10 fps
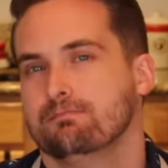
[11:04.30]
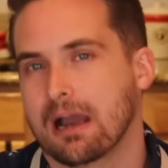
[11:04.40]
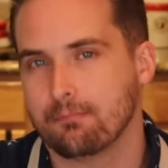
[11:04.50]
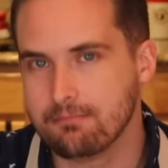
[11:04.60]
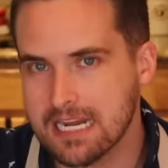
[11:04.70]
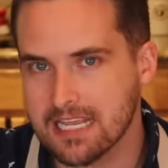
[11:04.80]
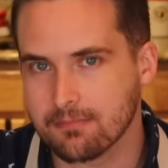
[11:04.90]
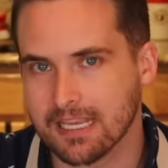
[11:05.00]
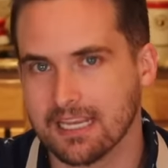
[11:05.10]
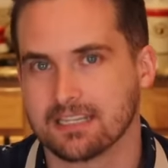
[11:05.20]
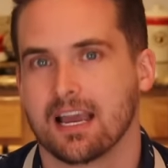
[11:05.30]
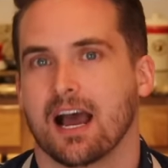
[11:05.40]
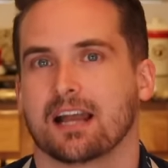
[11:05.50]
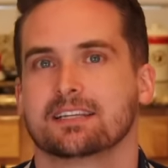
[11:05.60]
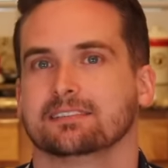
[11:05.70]
about medium heat
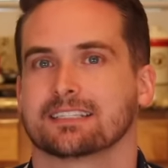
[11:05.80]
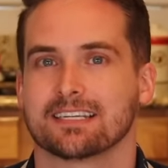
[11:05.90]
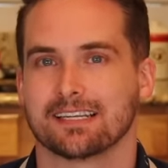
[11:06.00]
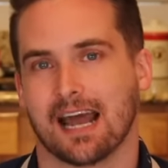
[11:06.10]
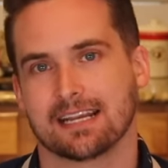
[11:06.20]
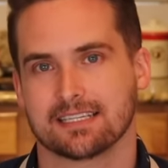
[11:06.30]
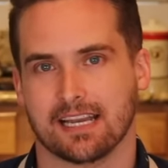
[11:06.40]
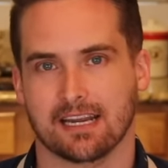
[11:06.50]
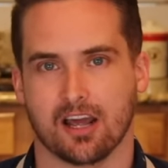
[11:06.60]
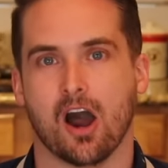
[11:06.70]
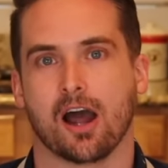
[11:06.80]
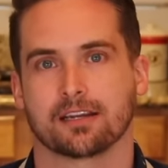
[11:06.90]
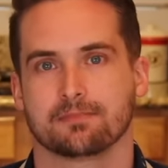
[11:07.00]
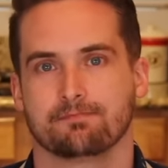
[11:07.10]
until it's nice and hot.